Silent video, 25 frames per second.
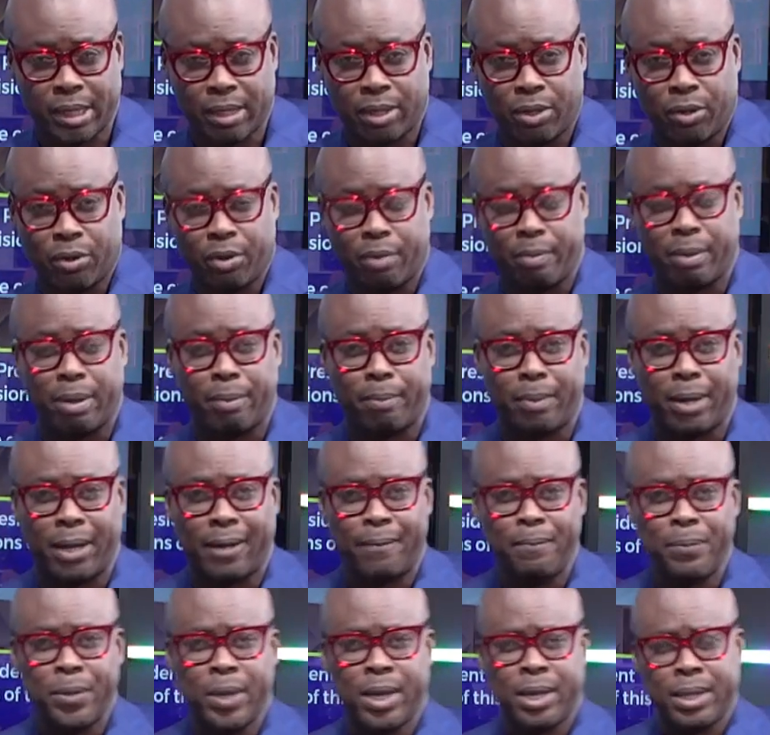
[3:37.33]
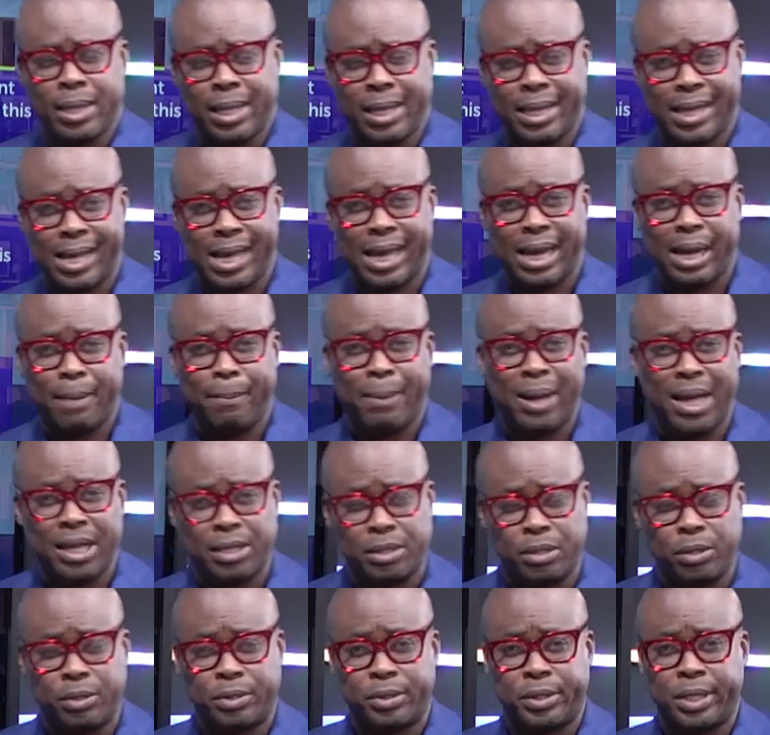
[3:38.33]
You remember that the Ghana Bar
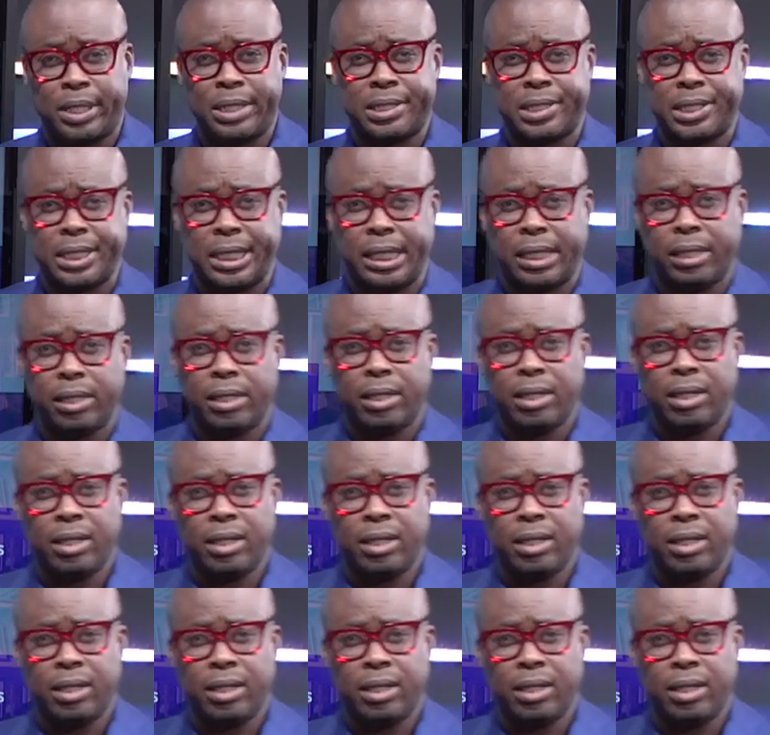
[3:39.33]
Association,